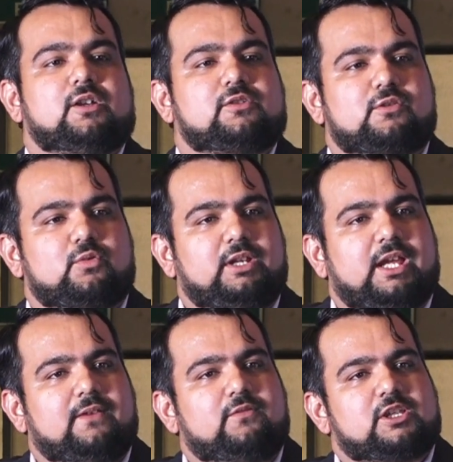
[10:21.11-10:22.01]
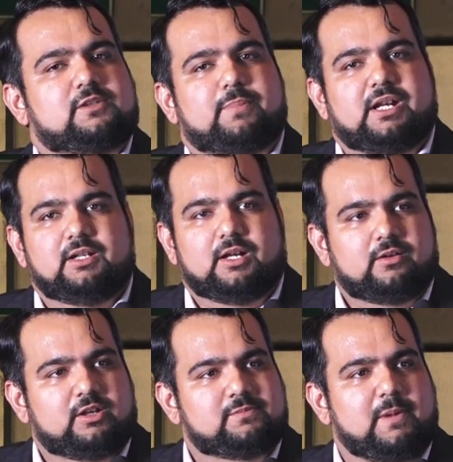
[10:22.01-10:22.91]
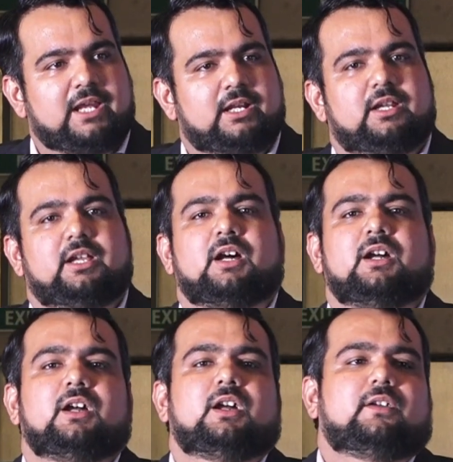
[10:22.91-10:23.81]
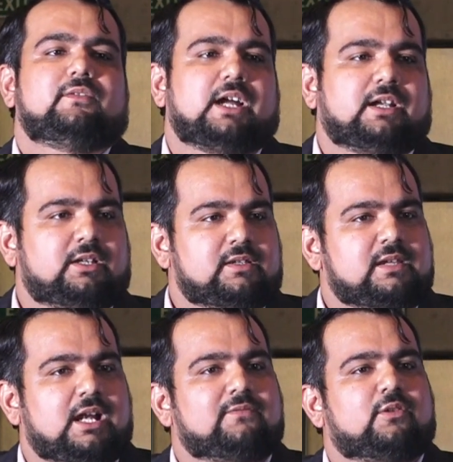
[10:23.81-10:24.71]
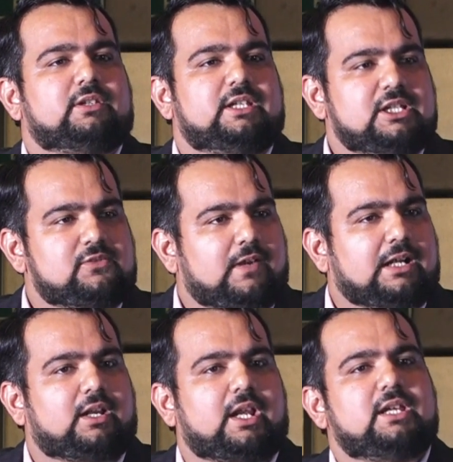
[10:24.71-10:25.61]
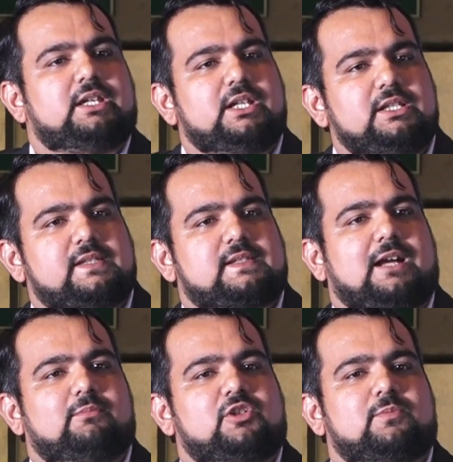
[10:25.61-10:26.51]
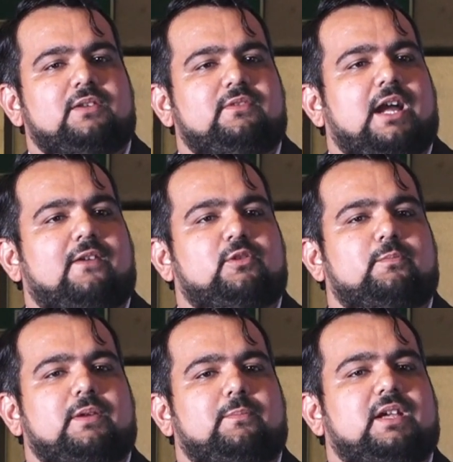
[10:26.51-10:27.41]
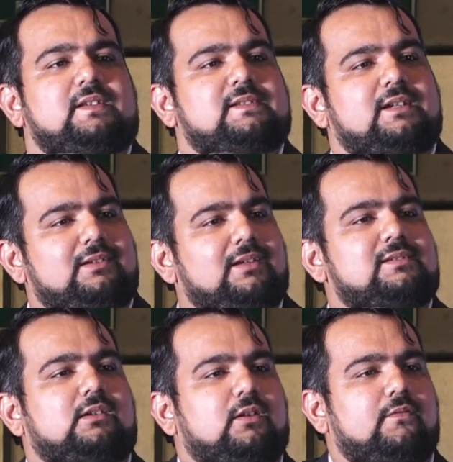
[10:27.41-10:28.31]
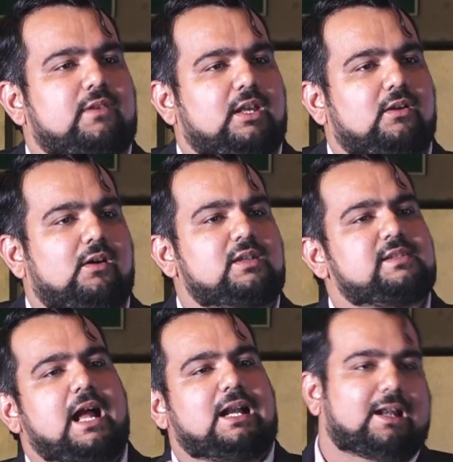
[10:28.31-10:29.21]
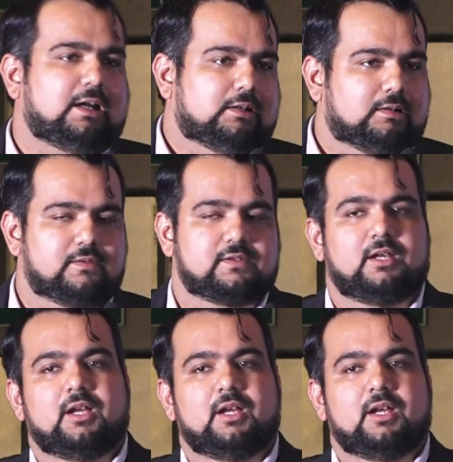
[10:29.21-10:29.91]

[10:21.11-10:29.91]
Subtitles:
So today, if you are spread across pan India, we understand for each factory, each establishment, we have to prepare certain set of records and returns.